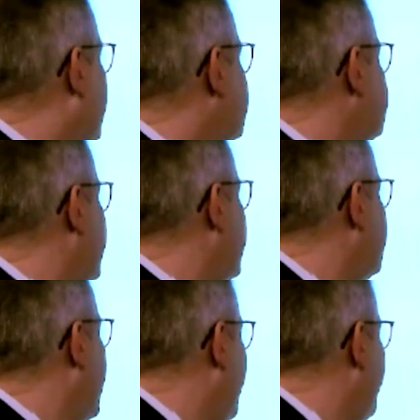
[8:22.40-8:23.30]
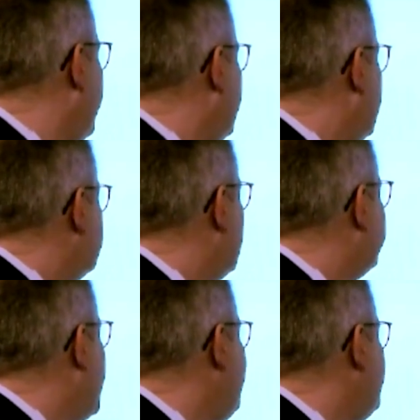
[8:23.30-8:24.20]
stent length, so
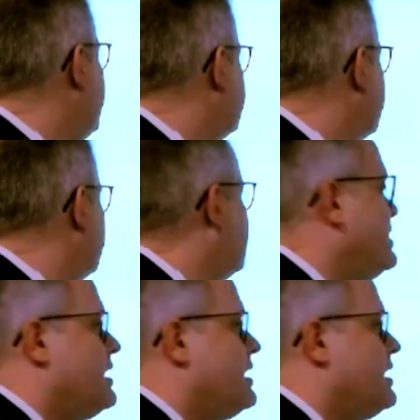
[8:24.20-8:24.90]
diameter,